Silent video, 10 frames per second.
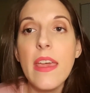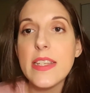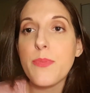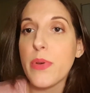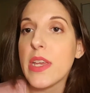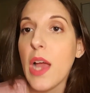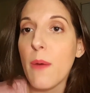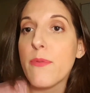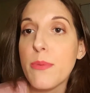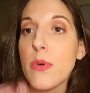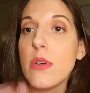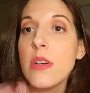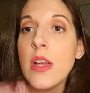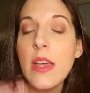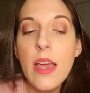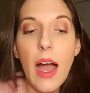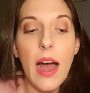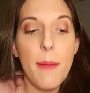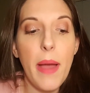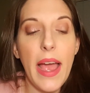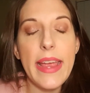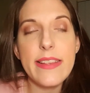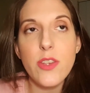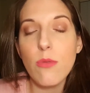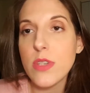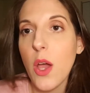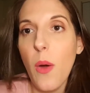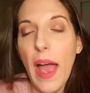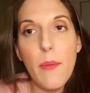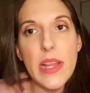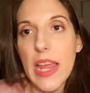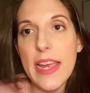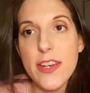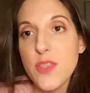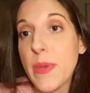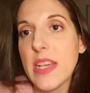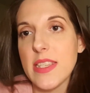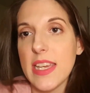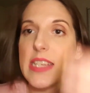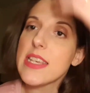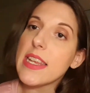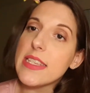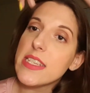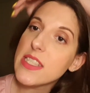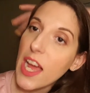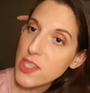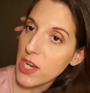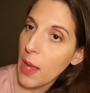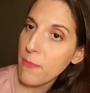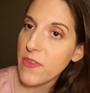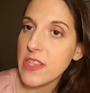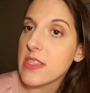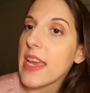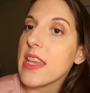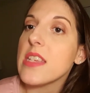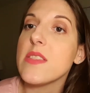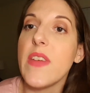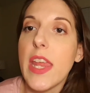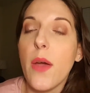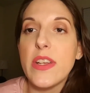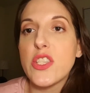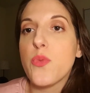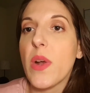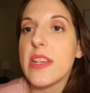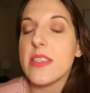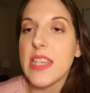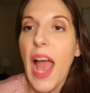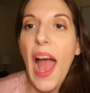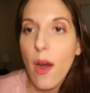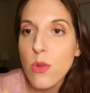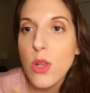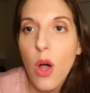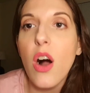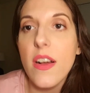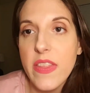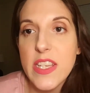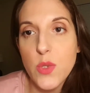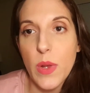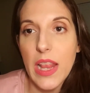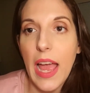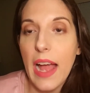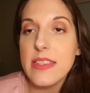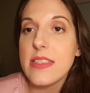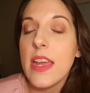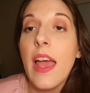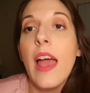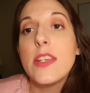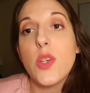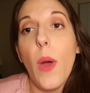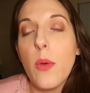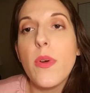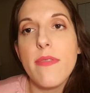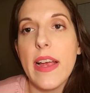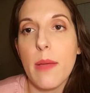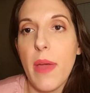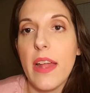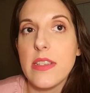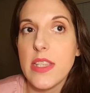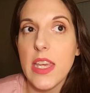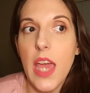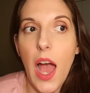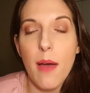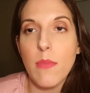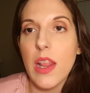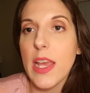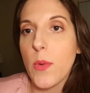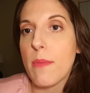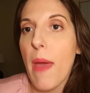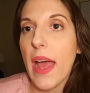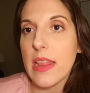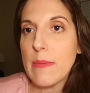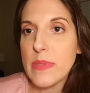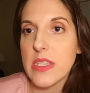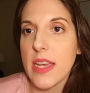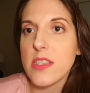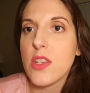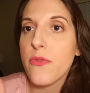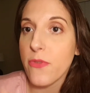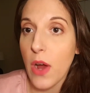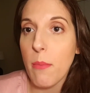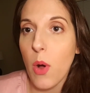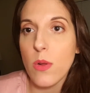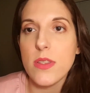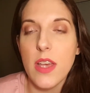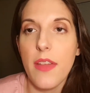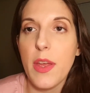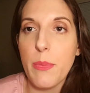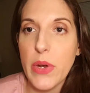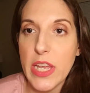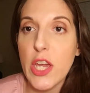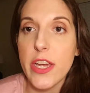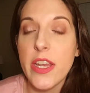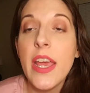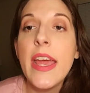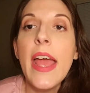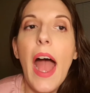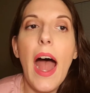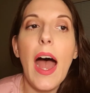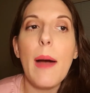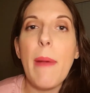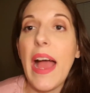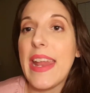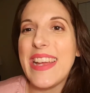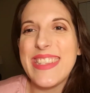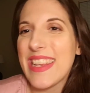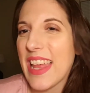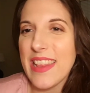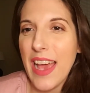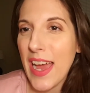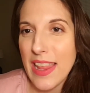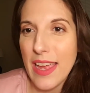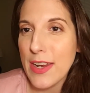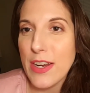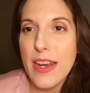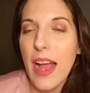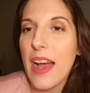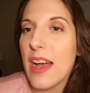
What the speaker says: It's pretty comfortable. I don't know how it layers because, like I said, I didn't touch it up for the sake of this video. I just wanted to see how long this would last. So I would recommend the liquid matte lipsticks from Ulta. They're pretty good. And I didn't like the highlighter.